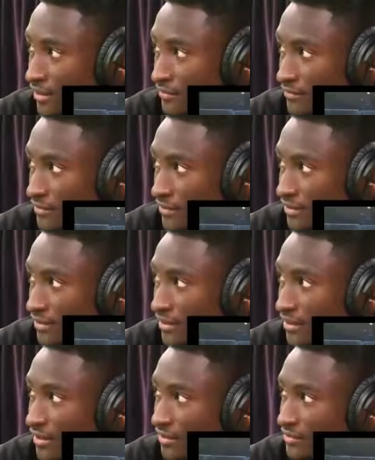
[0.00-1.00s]
Definitely.
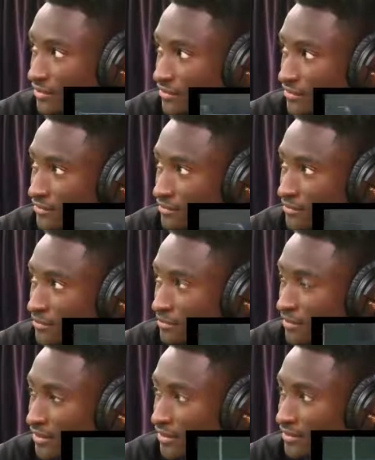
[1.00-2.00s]
This is a fun
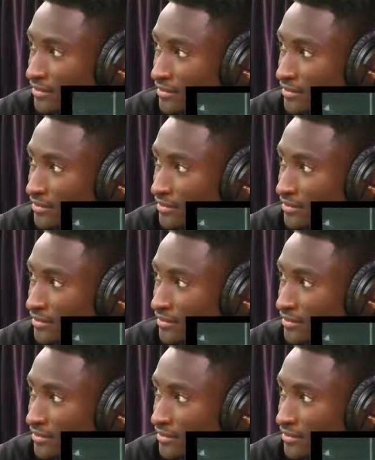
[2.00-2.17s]
play.